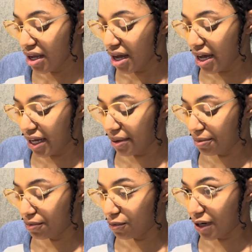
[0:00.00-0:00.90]
I
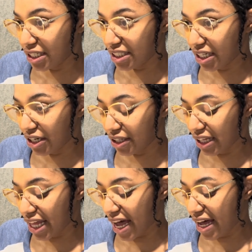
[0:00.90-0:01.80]
am watching her
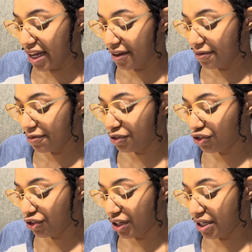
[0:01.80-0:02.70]
live
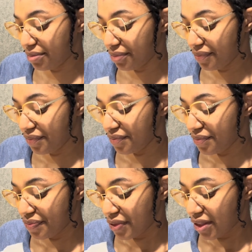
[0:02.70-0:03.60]
stream.
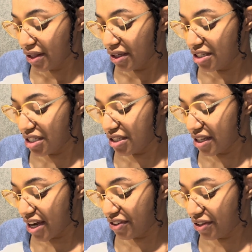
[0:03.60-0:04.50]
She's
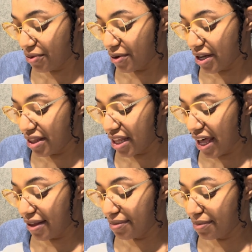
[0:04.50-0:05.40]
actually one
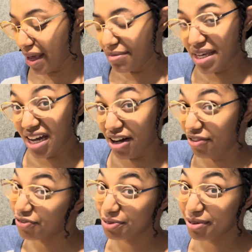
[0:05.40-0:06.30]
that made me
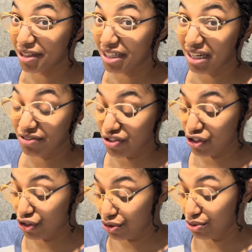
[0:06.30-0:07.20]
comfortable enough
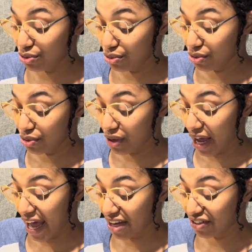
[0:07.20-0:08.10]
to
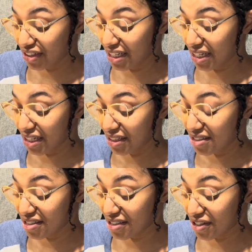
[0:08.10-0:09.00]
actually
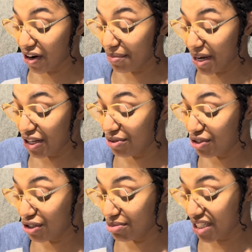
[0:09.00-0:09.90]
start my
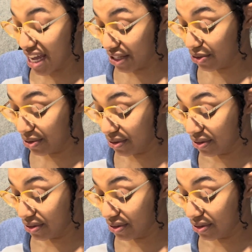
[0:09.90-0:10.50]
YouTube channel,